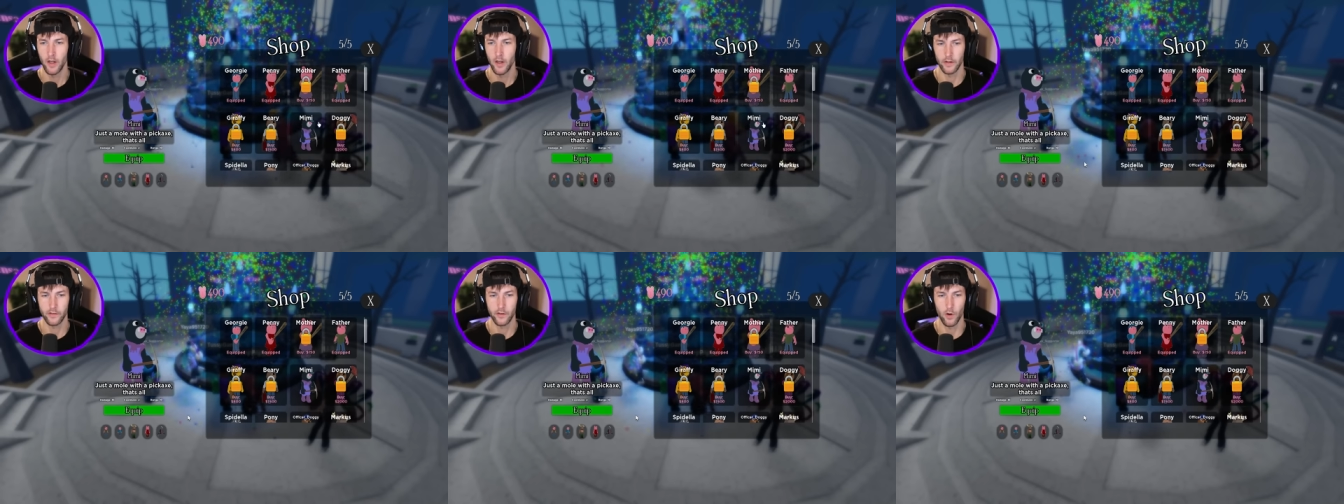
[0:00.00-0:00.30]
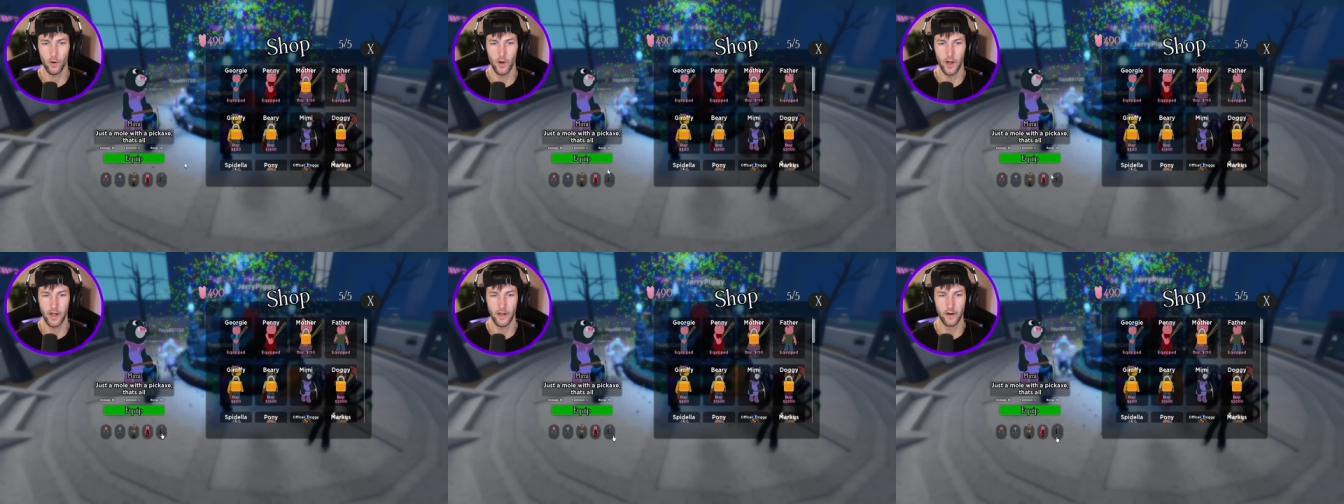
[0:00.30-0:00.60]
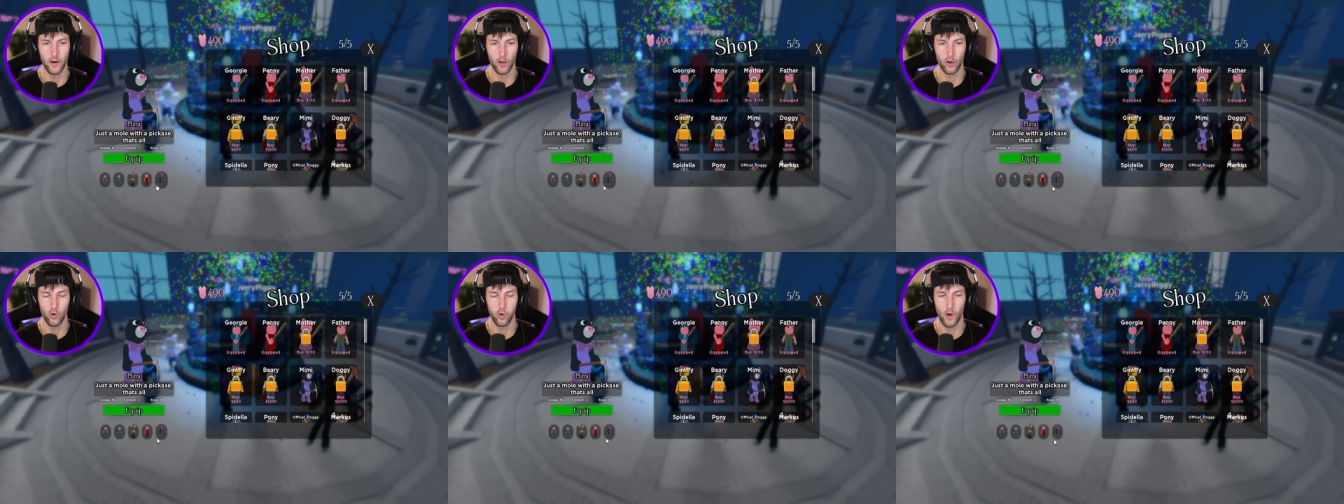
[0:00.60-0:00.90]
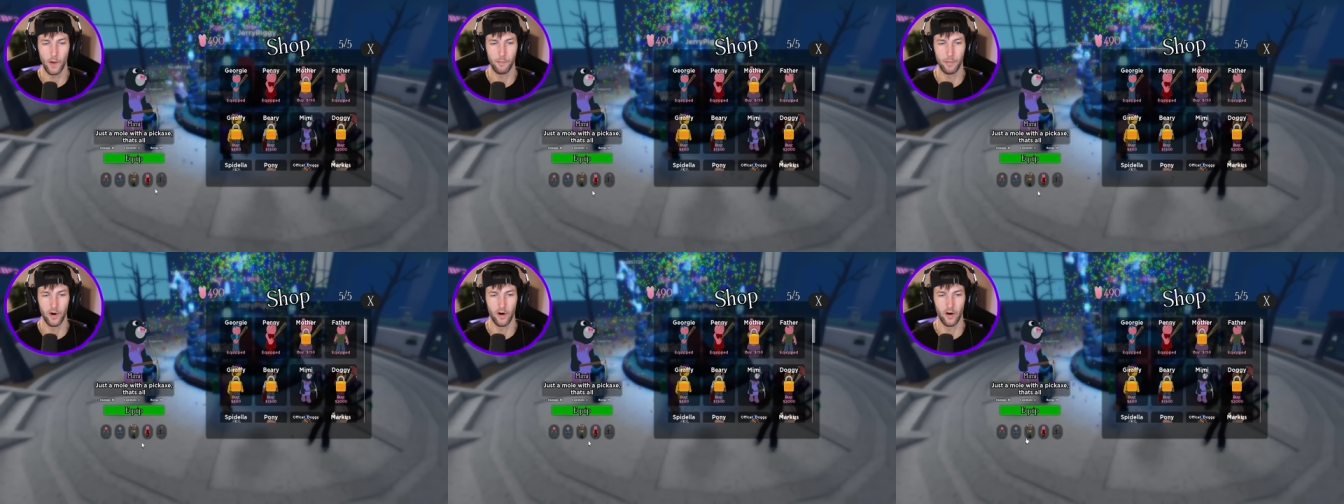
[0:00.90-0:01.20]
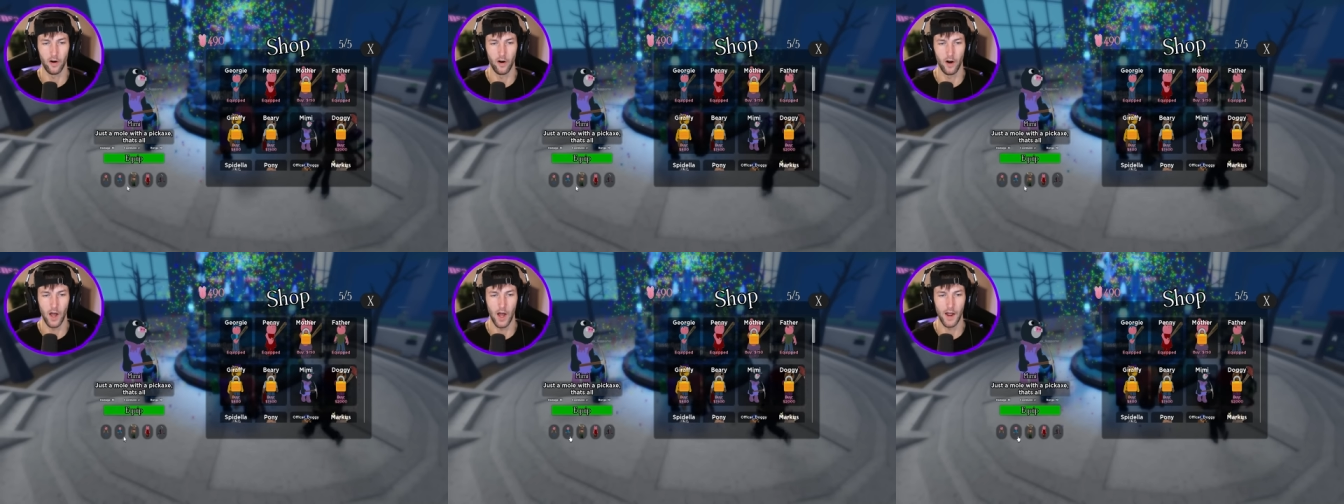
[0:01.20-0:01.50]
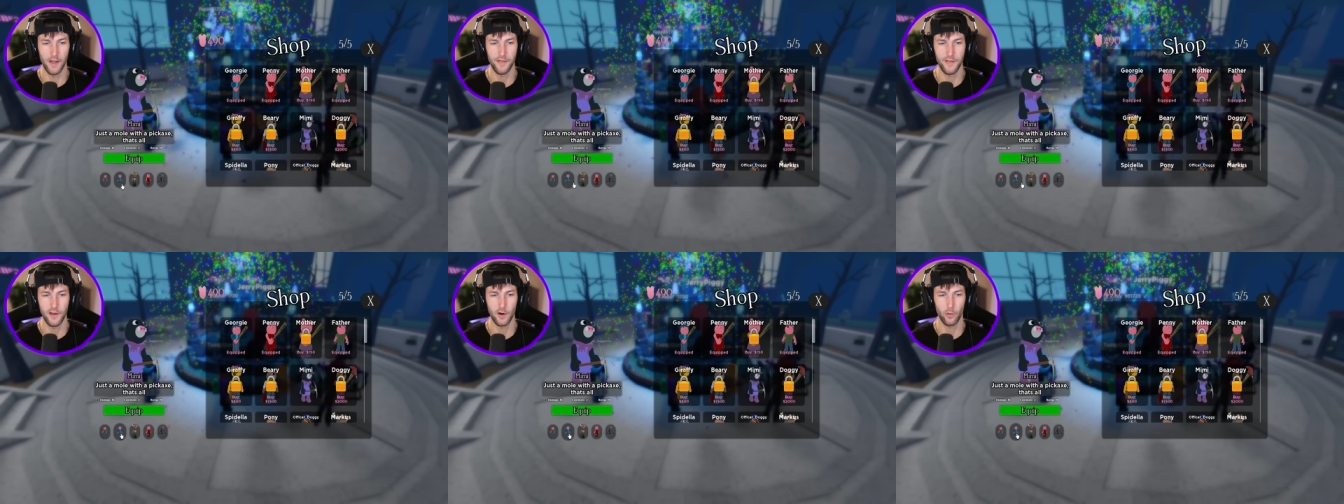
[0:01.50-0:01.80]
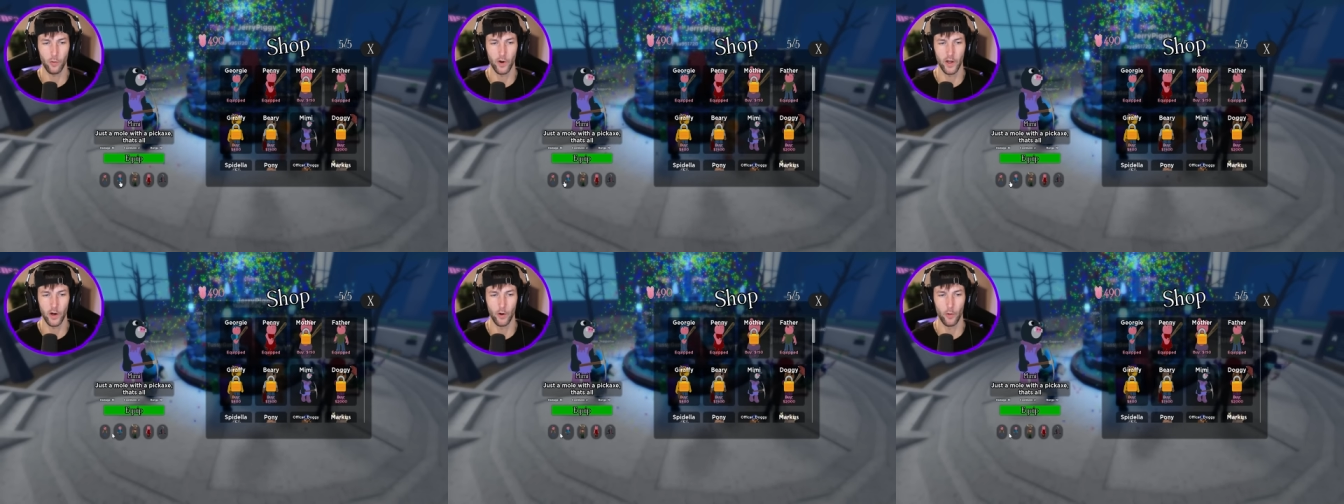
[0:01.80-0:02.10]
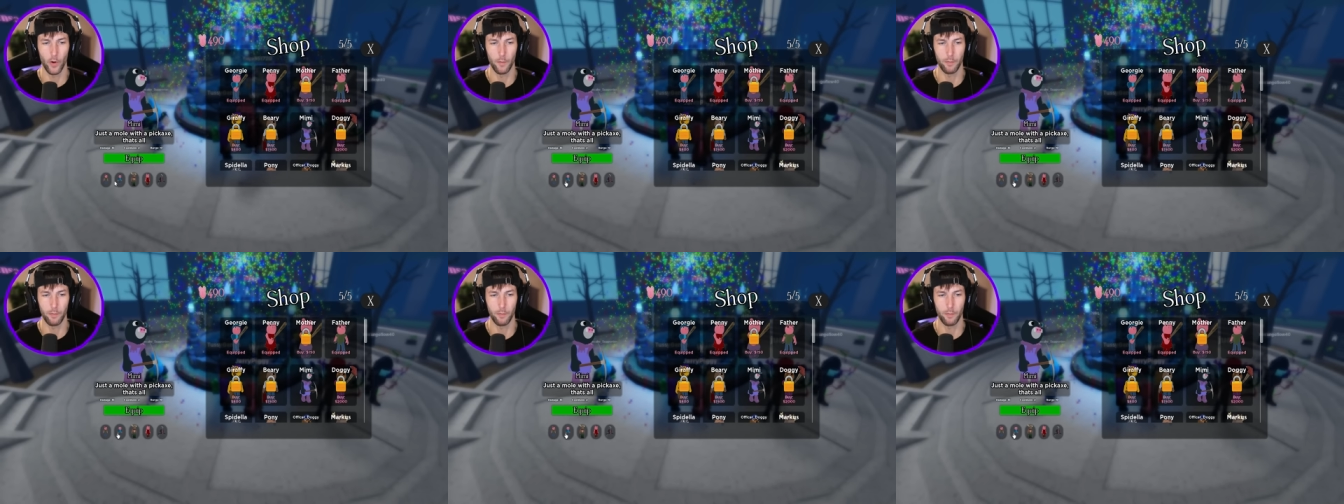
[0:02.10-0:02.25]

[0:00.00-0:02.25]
Let's go ahead and equip her. I think we're going to